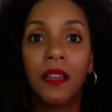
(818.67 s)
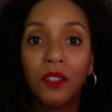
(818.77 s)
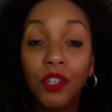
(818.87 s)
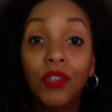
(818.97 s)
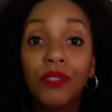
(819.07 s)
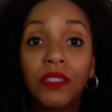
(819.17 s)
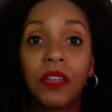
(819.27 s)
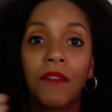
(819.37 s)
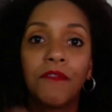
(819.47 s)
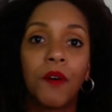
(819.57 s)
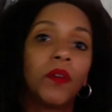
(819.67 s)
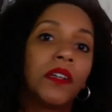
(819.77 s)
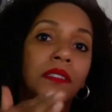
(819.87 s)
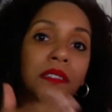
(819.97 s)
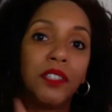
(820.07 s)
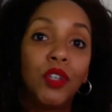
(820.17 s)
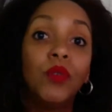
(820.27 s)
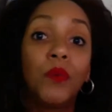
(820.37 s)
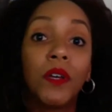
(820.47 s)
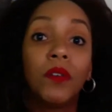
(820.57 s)
You stay focused. You
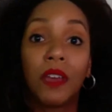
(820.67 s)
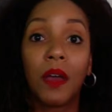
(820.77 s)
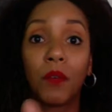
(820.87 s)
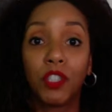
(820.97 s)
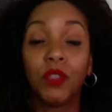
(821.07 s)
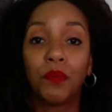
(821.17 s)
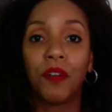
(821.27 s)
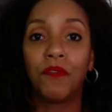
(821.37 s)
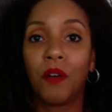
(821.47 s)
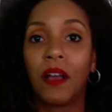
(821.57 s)
will get what you pray for.